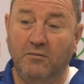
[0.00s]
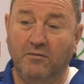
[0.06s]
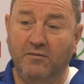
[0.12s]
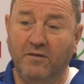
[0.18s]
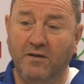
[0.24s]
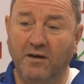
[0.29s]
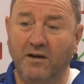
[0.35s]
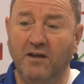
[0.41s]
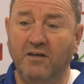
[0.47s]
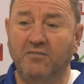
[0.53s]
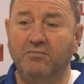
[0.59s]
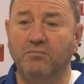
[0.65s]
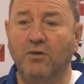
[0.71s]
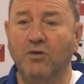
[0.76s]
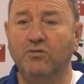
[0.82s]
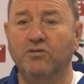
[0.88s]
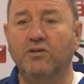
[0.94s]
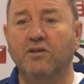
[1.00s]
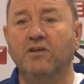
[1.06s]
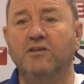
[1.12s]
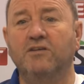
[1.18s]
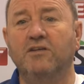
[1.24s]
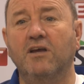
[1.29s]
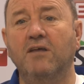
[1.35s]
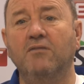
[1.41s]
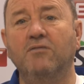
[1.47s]
funny enough, most of the
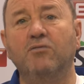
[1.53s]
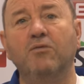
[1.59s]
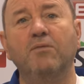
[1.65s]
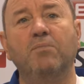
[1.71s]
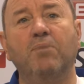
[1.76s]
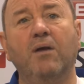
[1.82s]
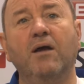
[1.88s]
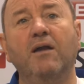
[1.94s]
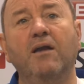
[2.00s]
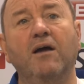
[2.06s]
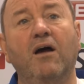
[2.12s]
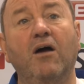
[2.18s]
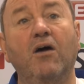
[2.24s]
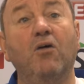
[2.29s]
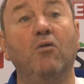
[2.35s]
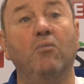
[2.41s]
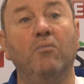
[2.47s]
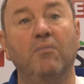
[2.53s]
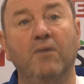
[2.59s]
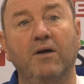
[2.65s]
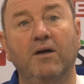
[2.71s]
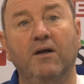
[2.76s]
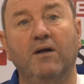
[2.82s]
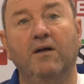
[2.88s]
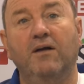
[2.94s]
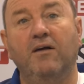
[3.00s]
teams we've played at home
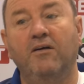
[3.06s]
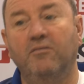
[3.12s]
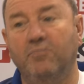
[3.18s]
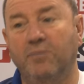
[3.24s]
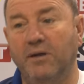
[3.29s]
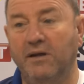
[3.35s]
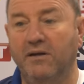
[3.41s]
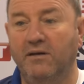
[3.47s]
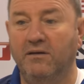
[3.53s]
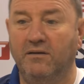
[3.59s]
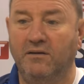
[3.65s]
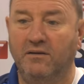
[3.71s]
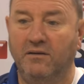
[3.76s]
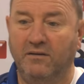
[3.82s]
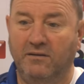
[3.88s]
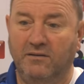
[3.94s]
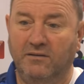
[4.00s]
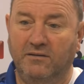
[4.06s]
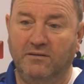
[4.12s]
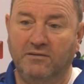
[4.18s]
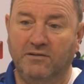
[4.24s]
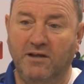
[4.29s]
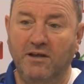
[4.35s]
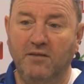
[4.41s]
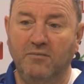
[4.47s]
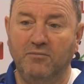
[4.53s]
have been
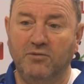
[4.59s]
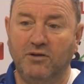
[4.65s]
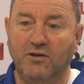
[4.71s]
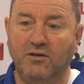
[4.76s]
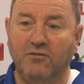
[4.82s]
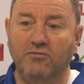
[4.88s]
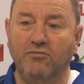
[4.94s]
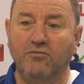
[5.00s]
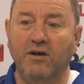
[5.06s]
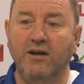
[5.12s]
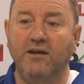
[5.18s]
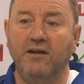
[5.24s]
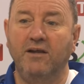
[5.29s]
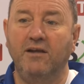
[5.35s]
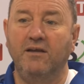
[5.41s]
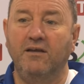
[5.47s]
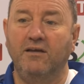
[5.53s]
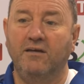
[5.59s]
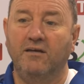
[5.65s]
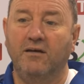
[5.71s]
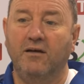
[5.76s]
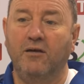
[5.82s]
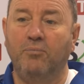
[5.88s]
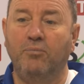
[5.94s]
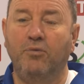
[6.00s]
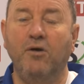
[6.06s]
teams that are ready,
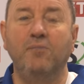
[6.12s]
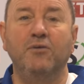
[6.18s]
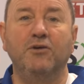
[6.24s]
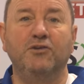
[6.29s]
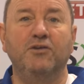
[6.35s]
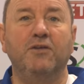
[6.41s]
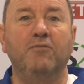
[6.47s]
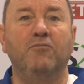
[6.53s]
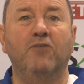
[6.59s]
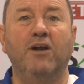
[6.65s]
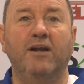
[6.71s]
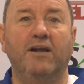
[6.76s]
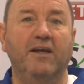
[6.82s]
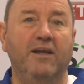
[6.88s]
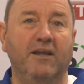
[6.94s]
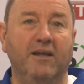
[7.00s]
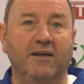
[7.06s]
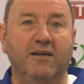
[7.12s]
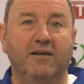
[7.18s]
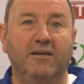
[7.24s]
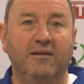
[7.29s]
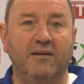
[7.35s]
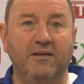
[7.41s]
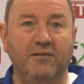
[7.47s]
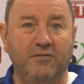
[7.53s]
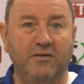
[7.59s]
a Premiership ready,
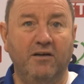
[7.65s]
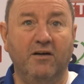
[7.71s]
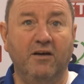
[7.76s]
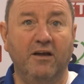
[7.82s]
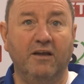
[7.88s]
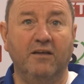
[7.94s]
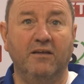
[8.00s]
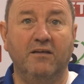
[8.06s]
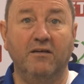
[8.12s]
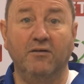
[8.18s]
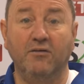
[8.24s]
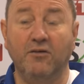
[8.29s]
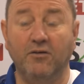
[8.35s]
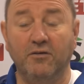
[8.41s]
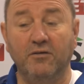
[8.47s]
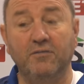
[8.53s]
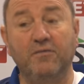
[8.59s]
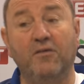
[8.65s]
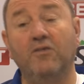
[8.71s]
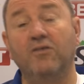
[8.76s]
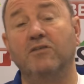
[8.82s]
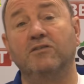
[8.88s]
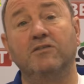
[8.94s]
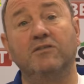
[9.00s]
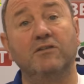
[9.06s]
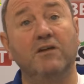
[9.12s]
if you like. You know, Nottingham
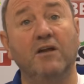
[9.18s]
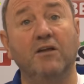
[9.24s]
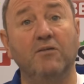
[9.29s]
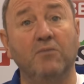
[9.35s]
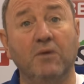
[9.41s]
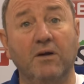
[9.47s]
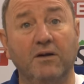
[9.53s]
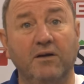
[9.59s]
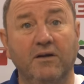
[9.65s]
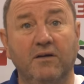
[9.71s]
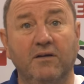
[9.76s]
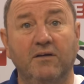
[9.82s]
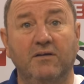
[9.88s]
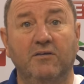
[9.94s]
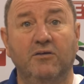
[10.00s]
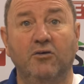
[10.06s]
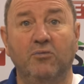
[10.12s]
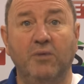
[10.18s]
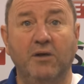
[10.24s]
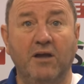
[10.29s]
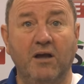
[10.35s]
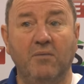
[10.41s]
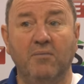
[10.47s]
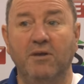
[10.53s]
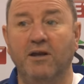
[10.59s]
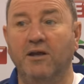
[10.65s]
Forest is another one mm. that will be
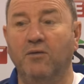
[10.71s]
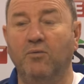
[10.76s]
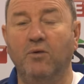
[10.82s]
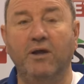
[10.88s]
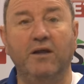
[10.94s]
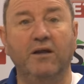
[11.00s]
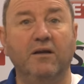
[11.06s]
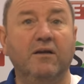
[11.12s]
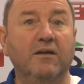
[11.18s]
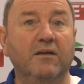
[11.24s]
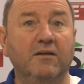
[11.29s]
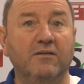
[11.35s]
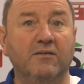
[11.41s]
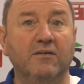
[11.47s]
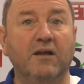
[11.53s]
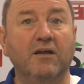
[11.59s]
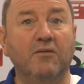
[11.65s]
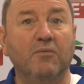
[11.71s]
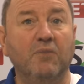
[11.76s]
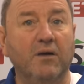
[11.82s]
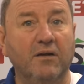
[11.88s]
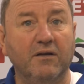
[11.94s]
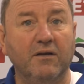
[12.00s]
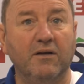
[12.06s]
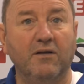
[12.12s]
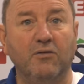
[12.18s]
coming here, Wigan is another
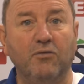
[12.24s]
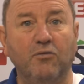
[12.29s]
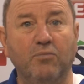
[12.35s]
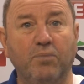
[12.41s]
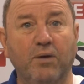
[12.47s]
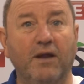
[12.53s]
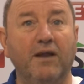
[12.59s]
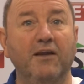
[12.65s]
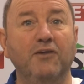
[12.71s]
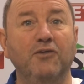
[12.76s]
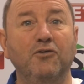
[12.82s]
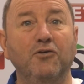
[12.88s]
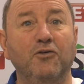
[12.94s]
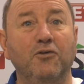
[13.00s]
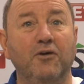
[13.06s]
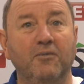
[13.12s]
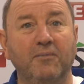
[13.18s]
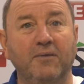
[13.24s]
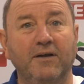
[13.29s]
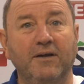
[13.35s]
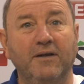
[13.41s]
one. You know, they're all playing in Europe.